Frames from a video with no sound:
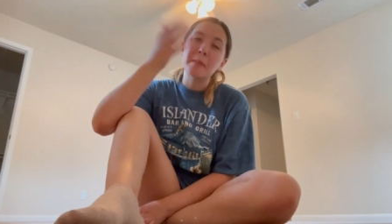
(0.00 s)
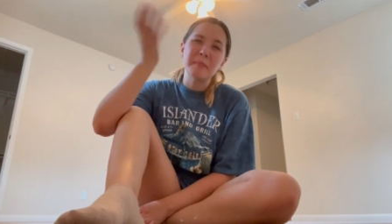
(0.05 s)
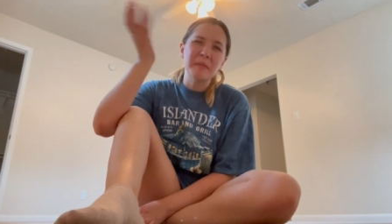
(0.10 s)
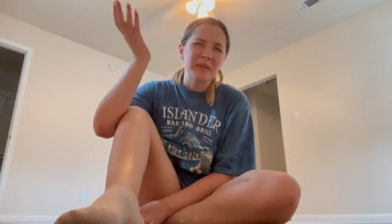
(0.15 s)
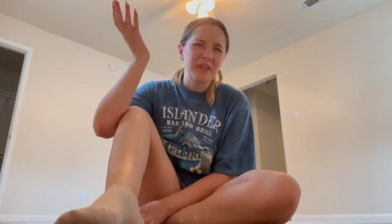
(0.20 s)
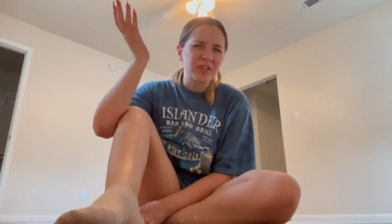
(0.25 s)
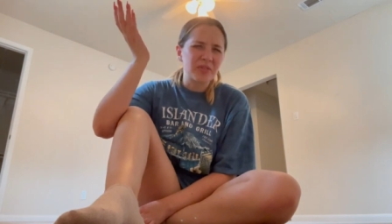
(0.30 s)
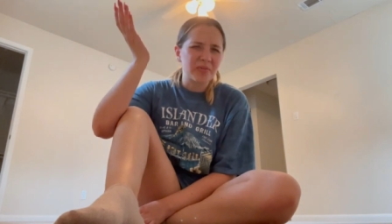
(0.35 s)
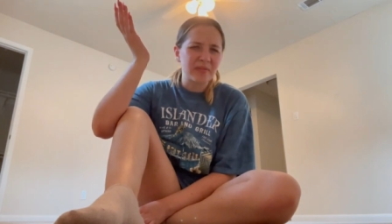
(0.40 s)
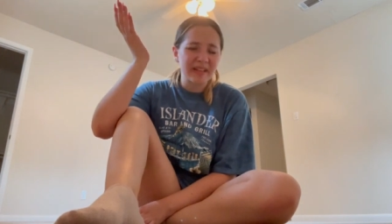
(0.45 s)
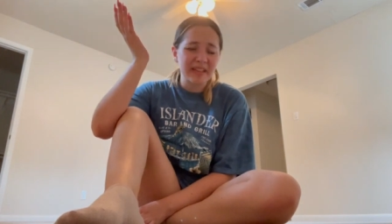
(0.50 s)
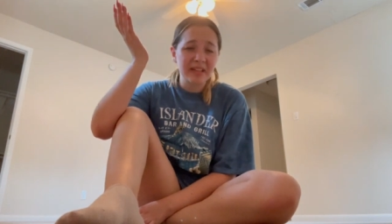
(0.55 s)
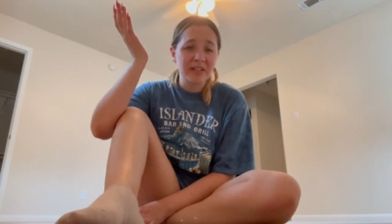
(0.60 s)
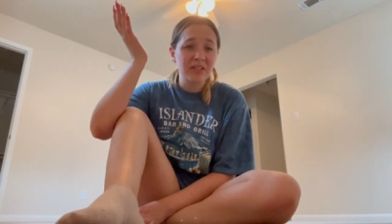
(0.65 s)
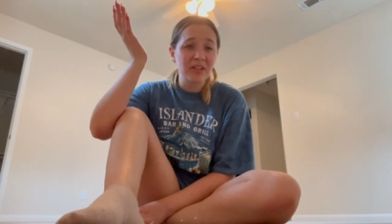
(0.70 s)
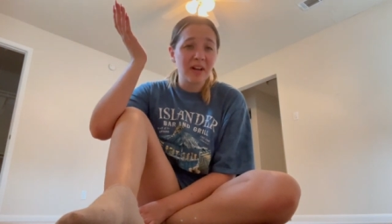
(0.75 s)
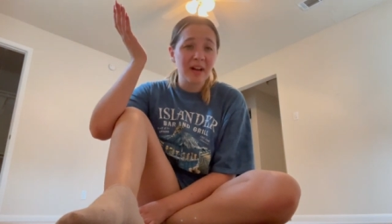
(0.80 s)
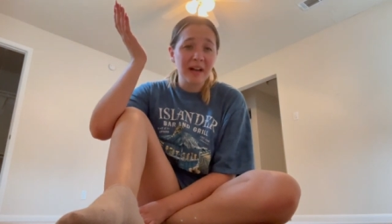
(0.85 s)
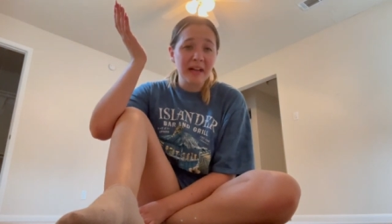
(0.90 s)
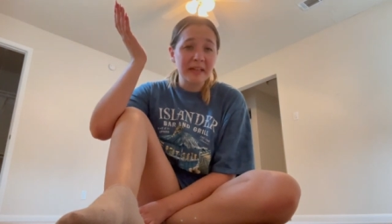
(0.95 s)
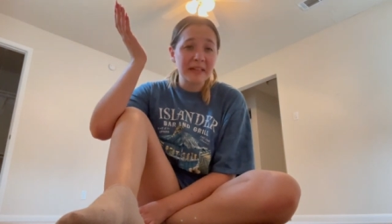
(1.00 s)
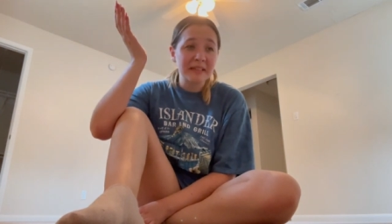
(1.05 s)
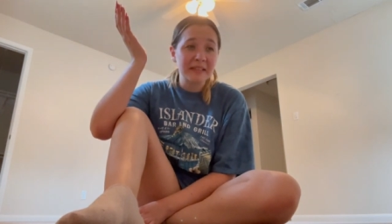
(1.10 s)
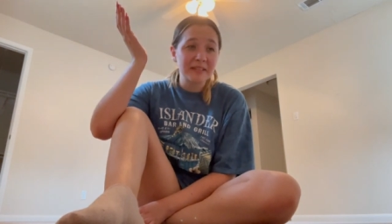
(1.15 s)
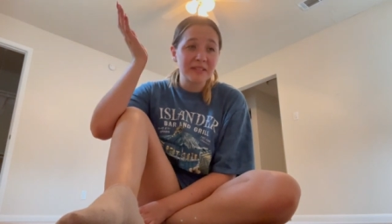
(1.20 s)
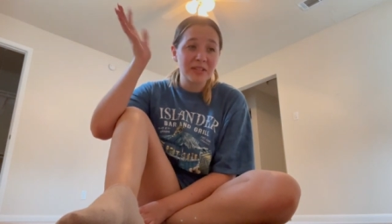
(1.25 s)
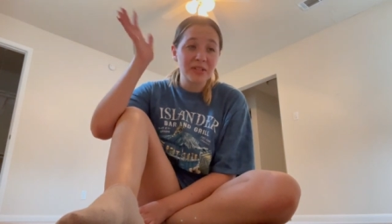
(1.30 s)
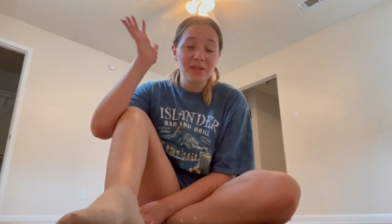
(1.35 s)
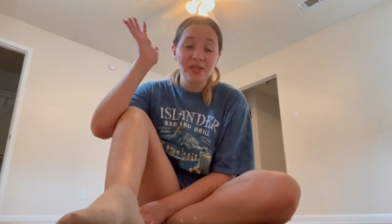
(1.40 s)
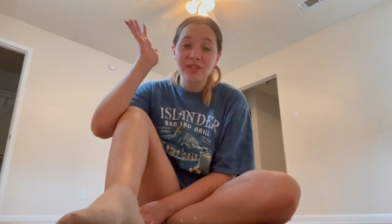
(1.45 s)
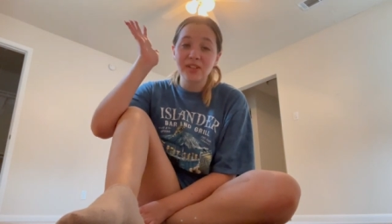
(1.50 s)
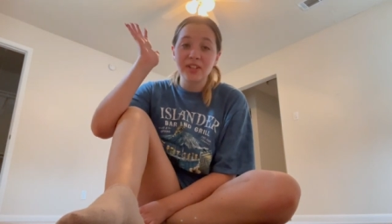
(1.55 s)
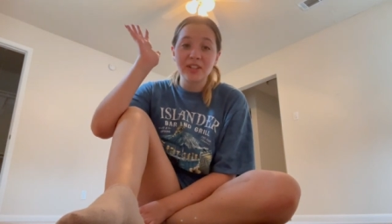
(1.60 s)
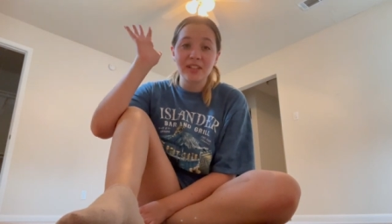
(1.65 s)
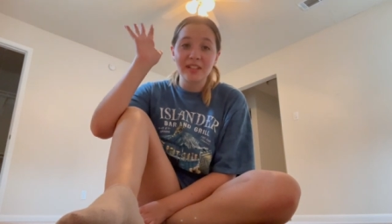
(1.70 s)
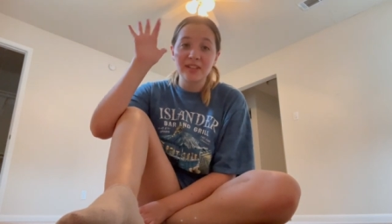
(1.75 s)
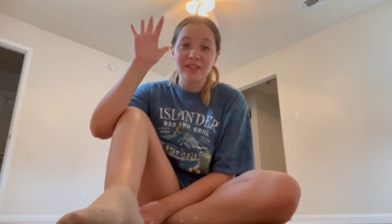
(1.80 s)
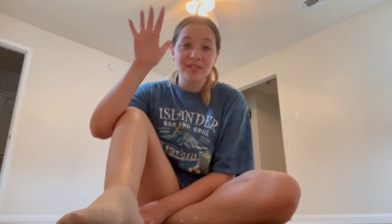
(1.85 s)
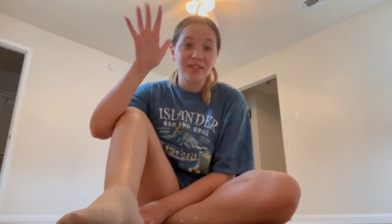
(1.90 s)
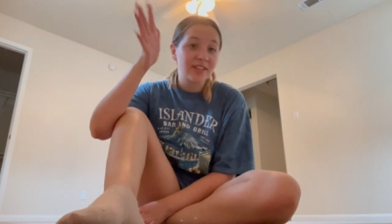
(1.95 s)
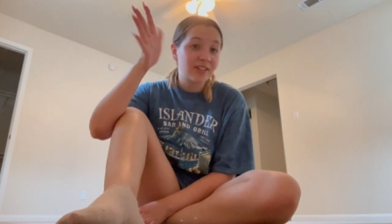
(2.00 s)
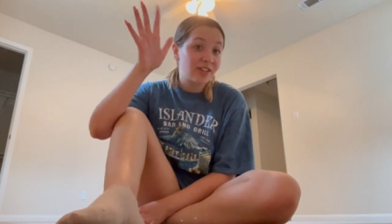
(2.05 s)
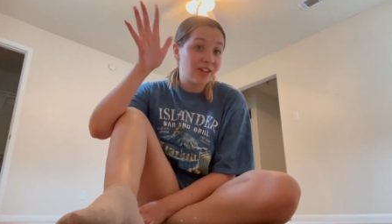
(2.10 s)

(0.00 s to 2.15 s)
maybe 3 o'clock, 2:30, 3